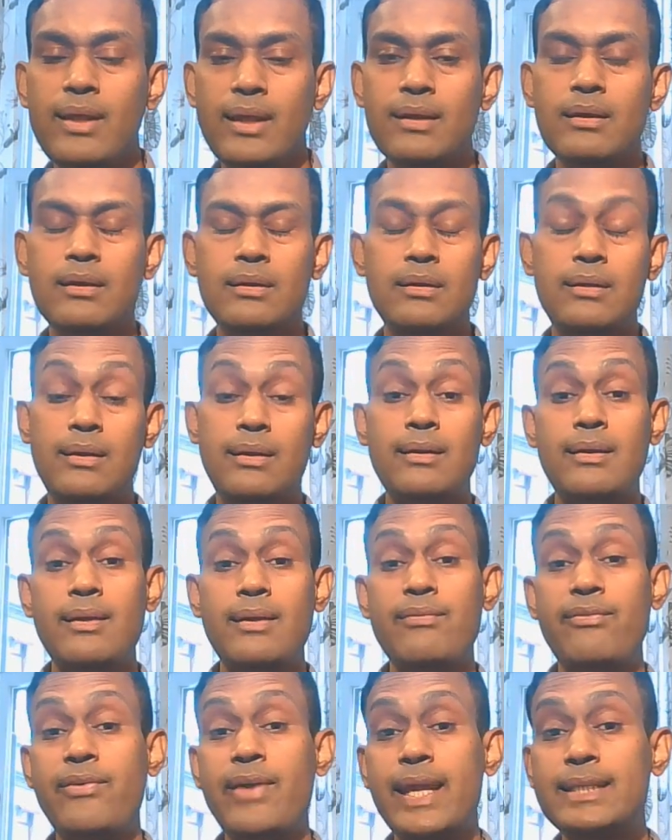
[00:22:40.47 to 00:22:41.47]

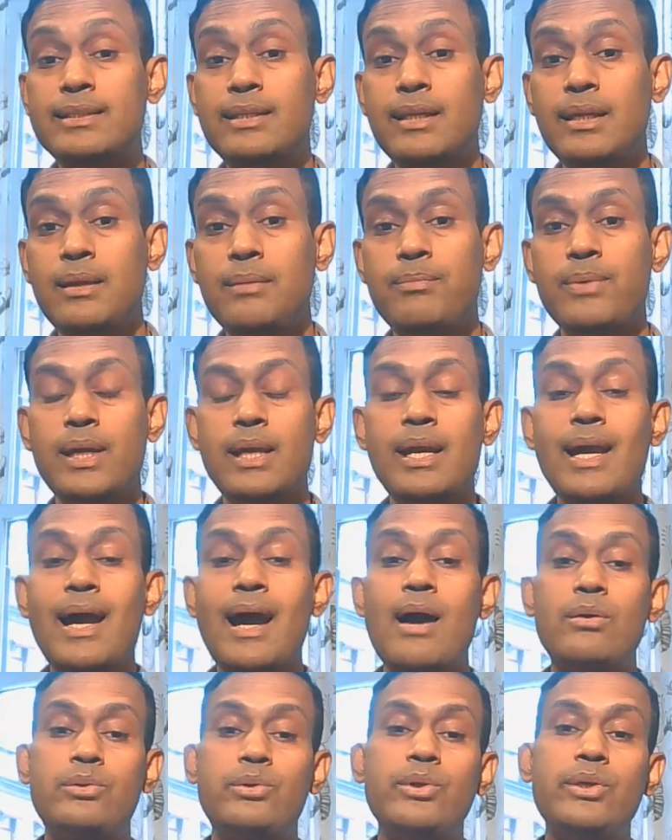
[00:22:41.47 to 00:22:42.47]
effective,
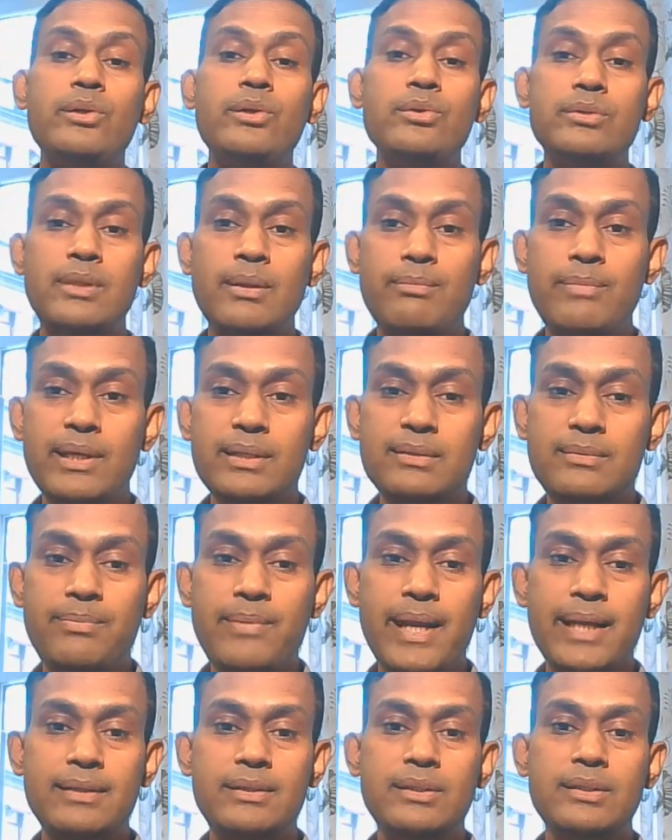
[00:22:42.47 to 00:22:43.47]
how to use the best
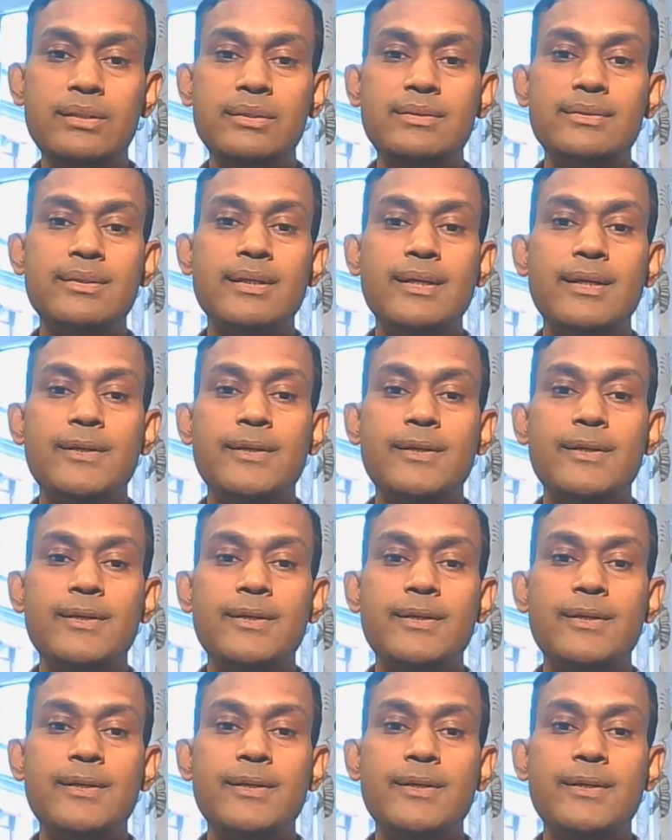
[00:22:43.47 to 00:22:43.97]
practice.